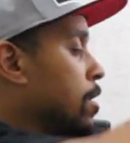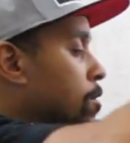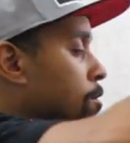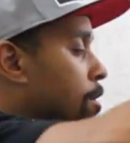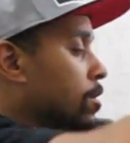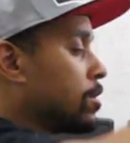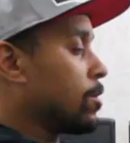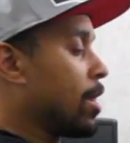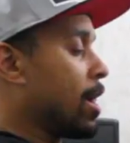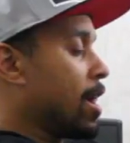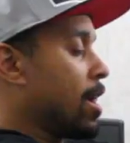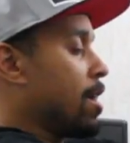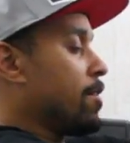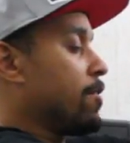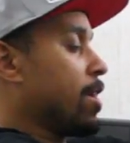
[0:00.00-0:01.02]
you also
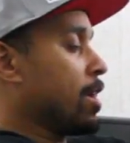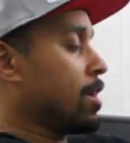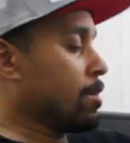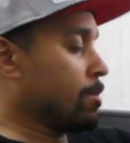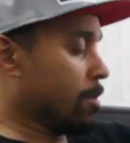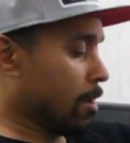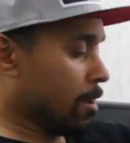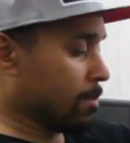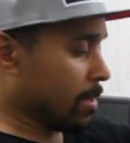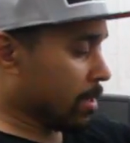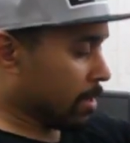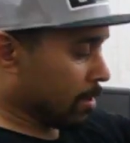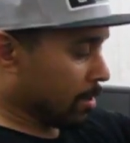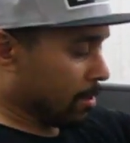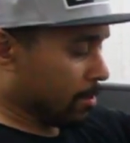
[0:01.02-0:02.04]
have a
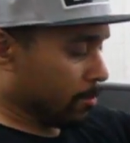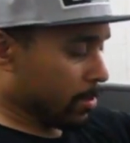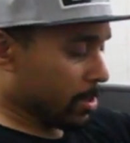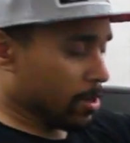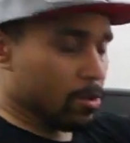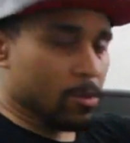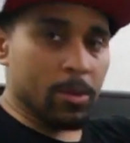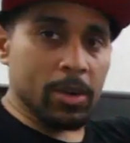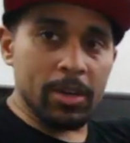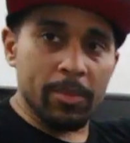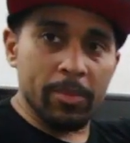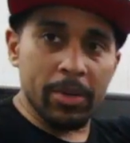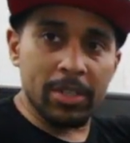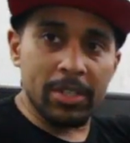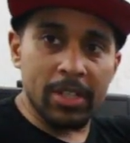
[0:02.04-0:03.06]
compartment where you want to
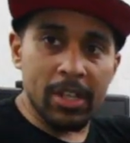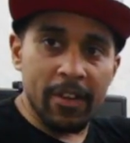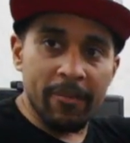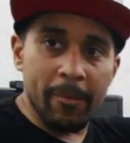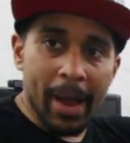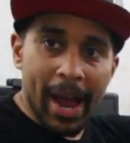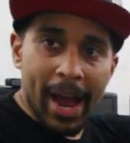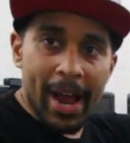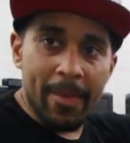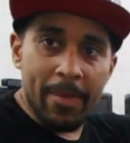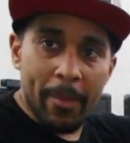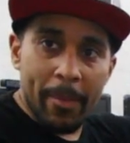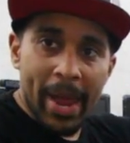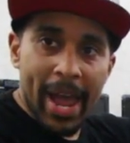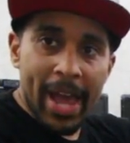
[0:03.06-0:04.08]
put stuff behind
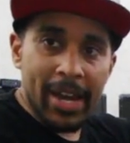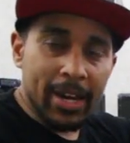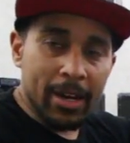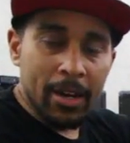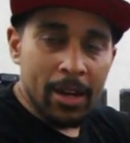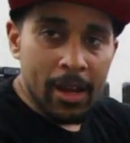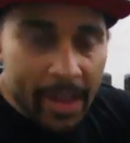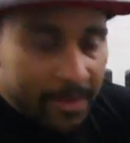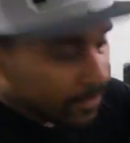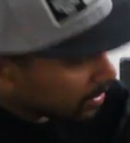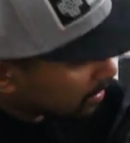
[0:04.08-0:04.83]
the padding. Have